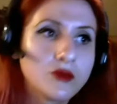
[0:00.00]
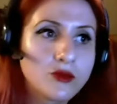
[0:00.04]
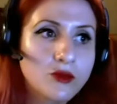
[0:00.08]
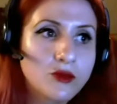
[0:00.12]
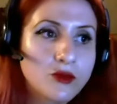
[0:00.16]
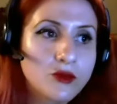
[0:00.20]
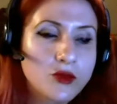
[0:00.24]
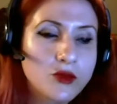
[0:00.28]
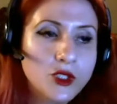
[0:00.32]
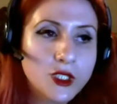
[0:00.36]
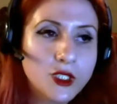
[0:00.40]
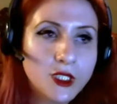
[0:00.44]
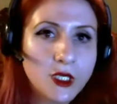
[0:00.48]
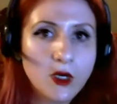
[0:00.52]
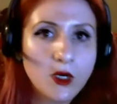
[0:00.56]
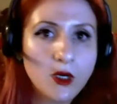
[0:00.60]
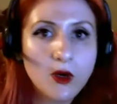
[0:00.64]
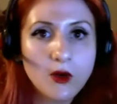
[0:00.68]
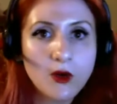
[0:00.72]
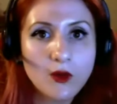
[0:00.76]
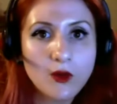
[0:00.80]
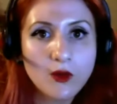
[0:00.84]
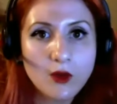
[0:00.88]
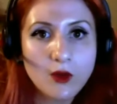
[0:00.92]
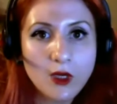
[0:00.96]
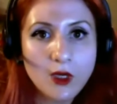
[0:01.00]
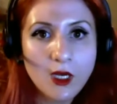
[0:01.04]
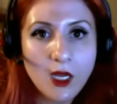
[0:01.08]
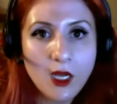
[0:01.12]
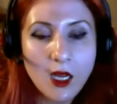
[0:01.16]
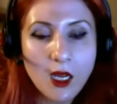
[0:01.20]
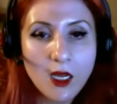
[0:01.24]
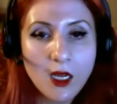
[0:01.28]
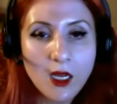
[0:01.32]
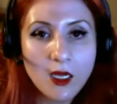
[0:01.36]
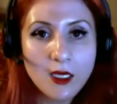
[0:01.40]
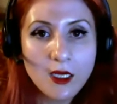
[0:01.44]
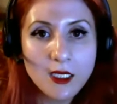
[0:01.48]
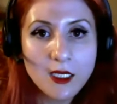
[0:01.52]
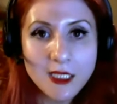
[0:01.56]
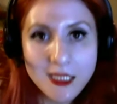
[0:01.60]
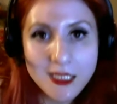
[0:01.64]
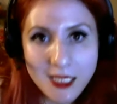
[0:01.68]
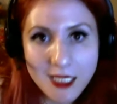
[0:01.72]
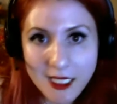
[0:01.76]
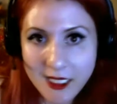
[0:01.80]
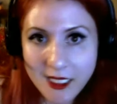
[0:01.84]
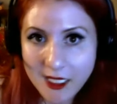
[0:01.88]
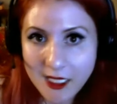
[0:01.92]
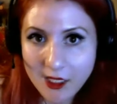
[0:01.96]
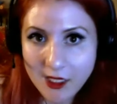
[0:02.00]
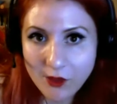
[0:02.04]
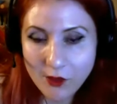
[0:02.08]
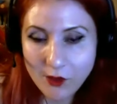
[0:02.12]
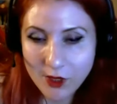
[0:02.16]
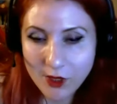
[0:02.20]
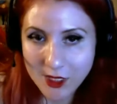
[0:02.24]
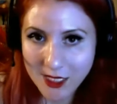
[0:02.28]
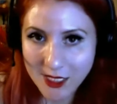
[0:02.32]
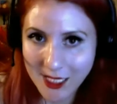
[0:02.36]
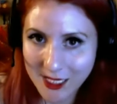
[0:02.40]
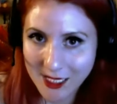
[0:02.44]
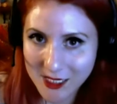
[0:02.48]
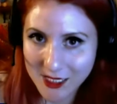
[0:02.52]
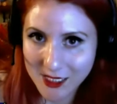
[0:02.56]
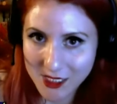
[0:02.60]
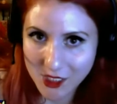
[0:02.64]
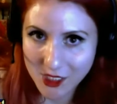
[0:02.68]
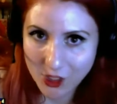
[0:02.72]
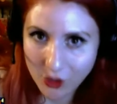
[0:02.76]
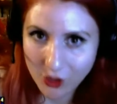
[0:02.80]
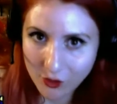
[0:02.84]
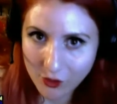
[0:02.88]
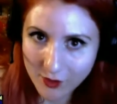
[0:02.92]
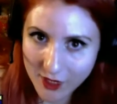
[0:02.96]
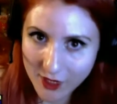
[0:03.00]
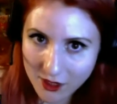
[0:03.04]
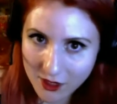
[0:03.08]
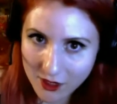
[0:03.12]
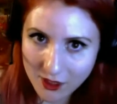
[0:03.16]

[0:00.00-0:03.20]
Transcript: So say that you want to cast Omen,